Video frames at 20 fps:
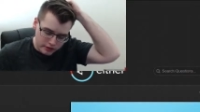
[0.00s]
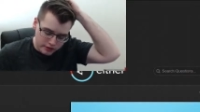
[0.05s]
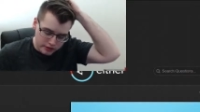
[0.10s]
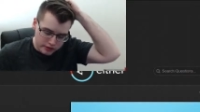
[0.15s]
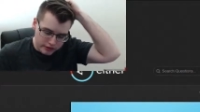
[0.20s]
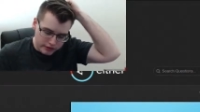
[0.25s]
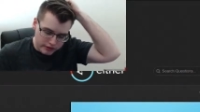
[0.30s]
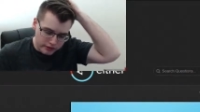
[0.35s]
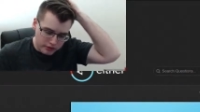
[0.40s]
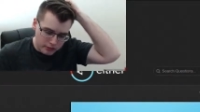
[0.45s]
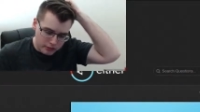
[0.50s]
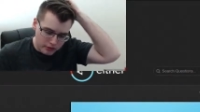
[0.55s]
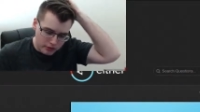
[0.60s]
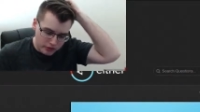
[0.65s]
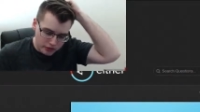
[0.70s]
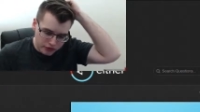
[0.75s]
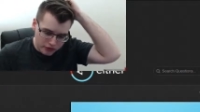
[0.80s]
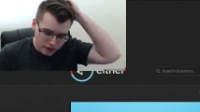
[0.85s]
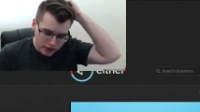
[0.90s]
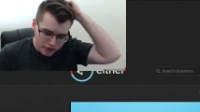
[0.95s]

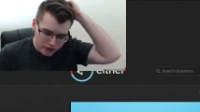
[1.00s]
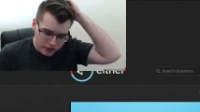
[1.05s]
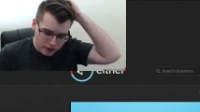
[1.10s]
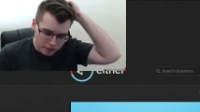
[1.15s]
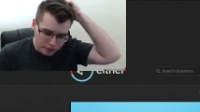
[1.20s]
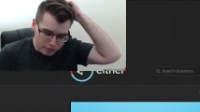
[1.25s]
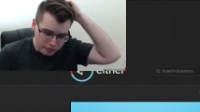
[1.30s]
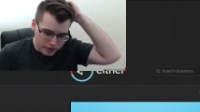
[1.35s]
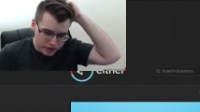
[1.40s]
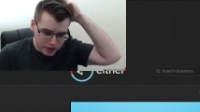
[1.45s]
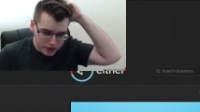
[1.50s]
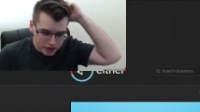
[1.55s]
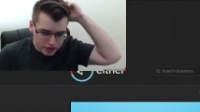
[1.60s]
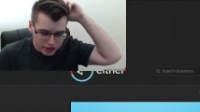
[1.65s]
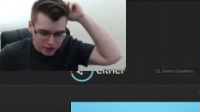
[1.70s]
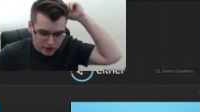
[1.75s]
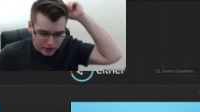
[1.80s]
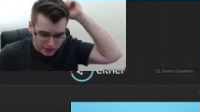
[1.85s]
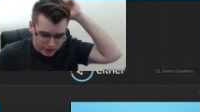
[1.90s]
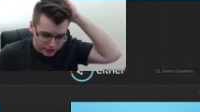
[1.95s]
007 British
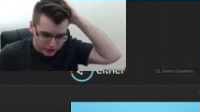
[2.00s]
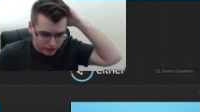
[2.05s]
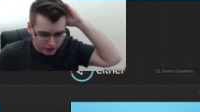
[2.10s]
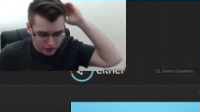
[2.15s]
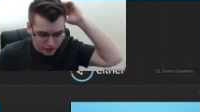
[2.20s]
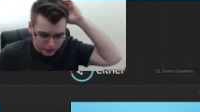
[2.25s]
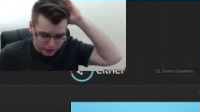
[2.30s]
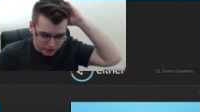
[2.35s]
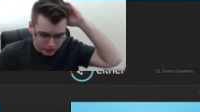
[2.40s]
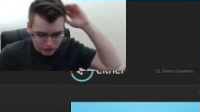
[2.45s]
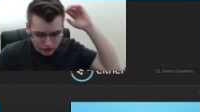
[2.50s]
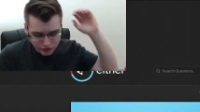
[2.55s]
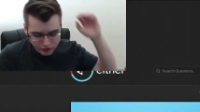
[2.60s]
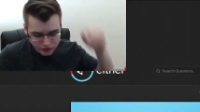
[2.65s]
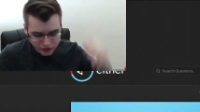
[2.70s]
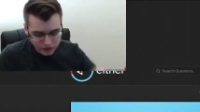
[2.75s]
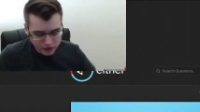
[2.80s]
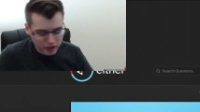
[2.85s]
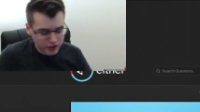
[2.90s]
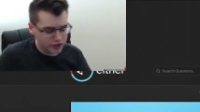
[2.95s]
Secret Service
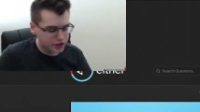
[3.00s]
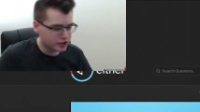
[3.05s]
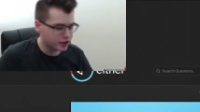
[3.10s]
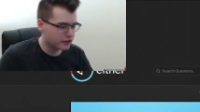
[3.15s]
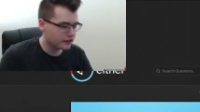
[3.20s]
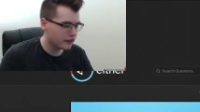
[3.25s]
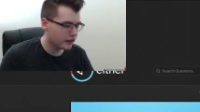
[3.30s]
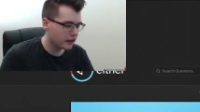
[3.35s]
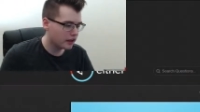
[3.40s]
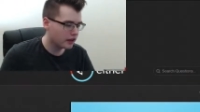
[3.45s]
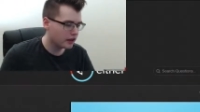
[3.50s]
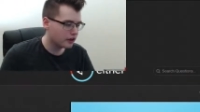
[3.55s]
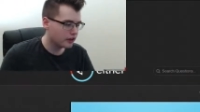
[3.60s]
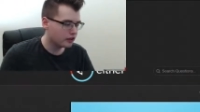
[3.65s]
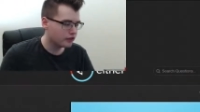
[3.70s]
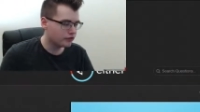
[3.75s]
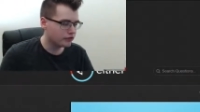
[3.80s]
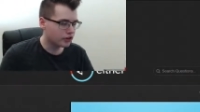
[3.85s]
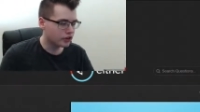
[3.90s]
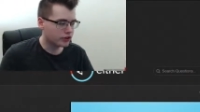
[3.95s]
agent,
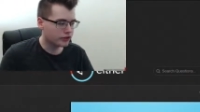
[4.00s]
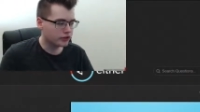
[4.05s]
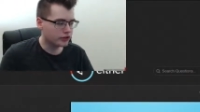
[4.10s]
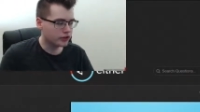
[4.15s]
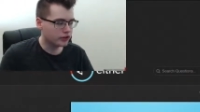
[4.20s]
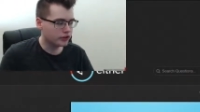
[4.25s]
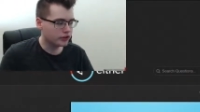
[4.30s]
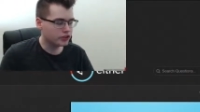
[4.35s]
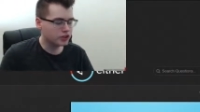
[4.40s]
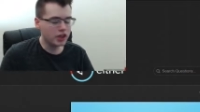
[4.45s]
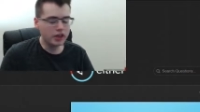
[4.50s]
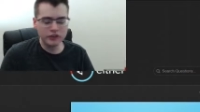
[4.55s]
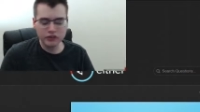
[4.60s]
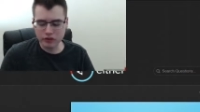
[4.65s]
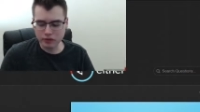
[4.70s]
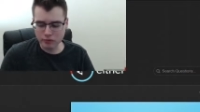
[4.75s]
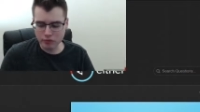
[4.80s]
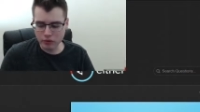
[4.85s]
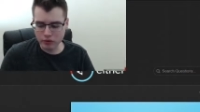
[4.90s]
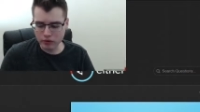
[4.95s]
versus Jason
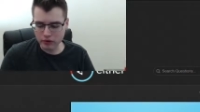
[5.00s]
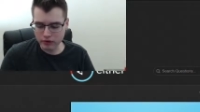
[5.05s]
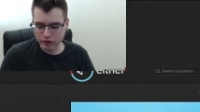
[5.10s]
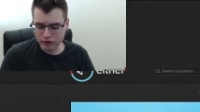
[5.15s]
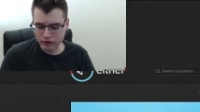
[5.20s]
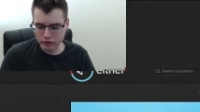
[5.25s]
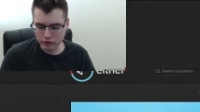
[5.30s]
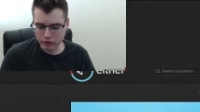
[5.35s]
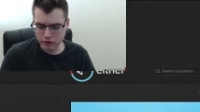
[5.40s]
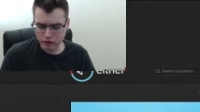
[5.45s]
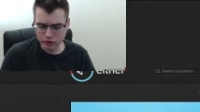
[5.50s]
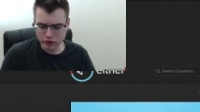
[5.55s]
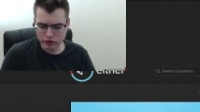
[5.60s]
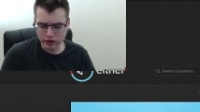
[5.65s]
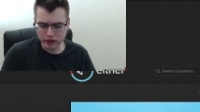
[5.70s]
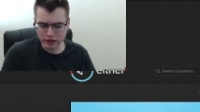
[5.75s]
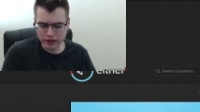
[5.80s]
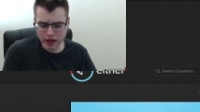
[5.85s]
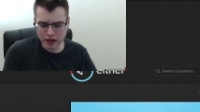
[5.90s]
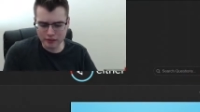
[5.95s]
Bourne, a
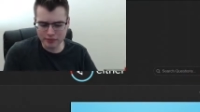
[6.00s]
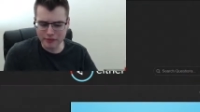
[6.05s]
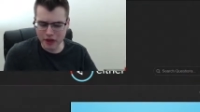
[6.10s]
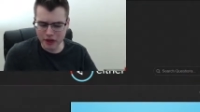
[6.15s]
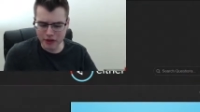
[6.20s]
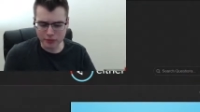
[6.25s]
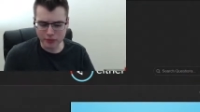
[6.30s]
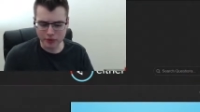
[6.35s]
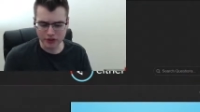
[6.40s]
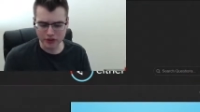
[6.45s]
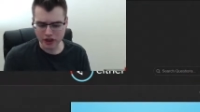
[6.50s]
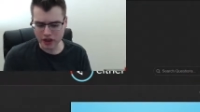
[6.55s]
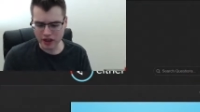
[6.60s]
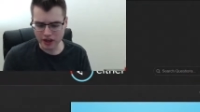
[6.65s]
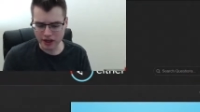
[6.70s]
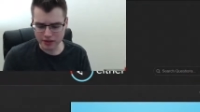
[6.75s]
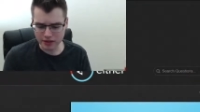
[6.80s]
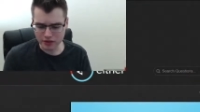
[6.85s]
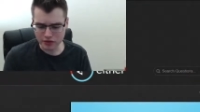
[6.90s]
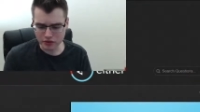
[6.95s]
loudmouth with a
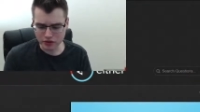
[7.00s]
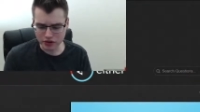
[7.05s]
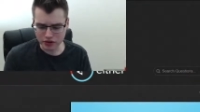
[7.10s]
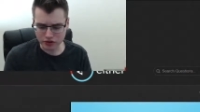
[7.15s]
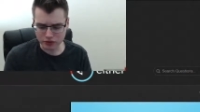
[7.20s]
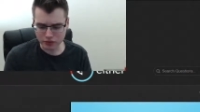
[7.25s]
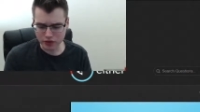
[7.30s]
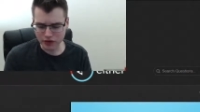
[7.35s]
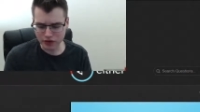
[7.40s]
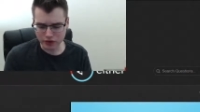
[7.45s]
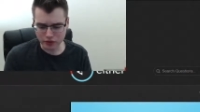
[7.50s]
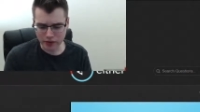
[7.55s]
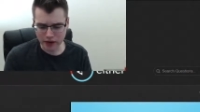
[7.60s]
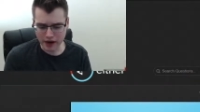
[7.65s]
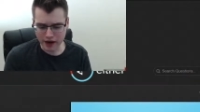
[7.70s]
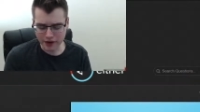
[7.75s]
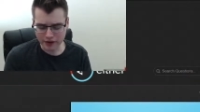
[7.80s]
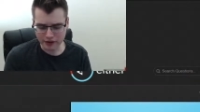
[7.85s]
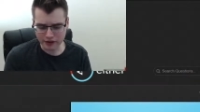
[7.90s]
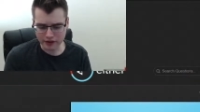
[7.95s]
gun who just runs
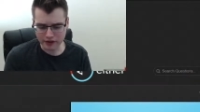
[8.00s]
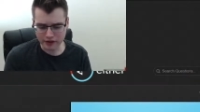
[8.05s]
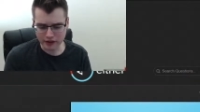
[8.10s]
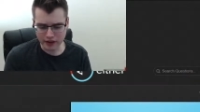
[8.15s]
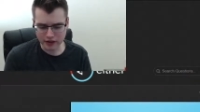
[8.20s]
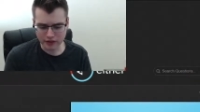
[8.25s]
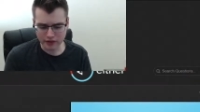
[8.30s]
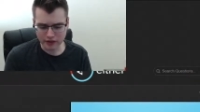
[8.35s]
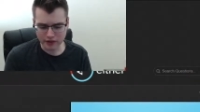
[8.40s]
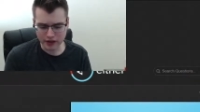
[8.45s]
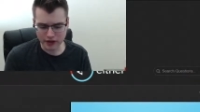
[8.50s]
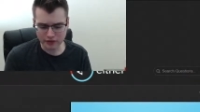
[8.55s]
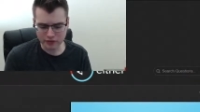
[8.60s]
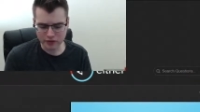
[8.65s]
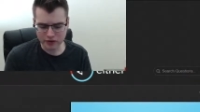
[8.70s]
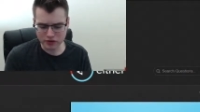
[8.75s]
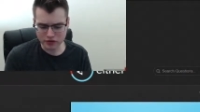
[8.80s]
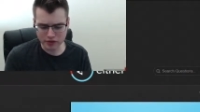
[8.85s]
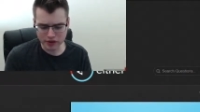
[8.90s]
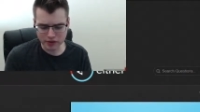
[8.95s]
around and the government's
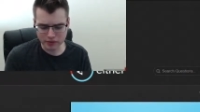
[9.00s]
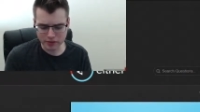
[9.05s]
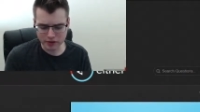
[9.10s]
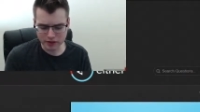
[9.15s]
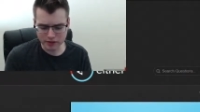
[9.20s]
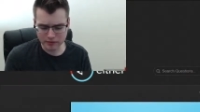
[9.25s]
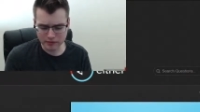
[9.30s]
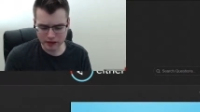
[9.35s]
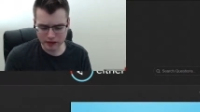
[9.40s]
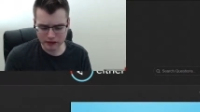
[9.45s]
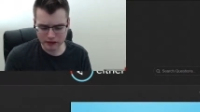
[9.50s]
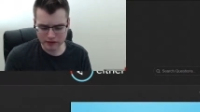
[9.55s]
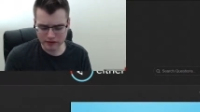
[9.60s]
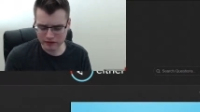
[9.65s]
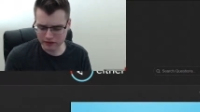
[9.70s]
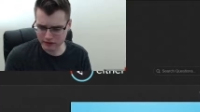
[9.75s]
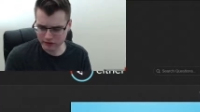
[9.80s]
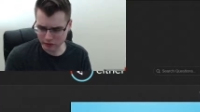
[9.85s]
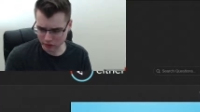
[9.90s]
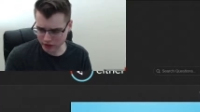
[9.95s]
trying to bring him down.
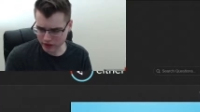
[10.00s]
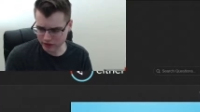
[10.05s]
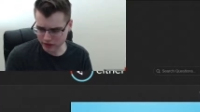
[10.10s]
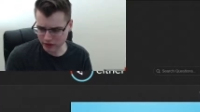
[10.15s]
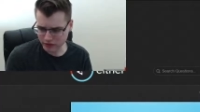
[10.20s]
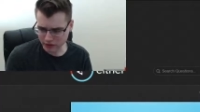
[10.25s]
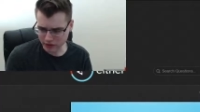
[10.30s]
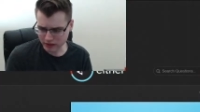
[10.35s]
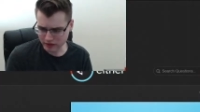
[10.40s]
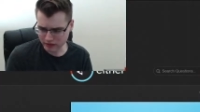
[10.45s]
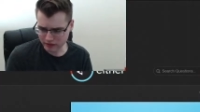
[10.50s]
Do I got that right?